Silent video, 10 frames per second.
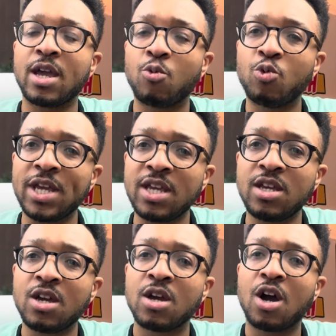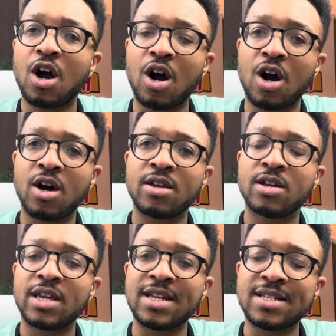we are
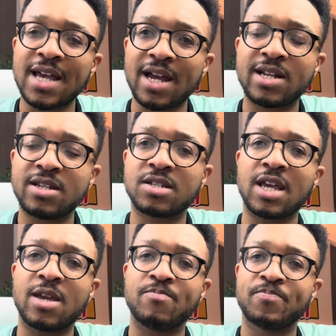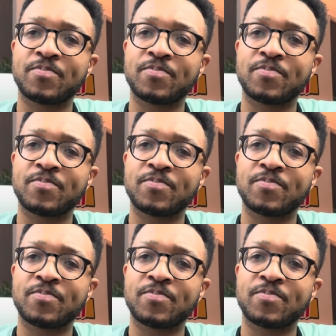exactly the same.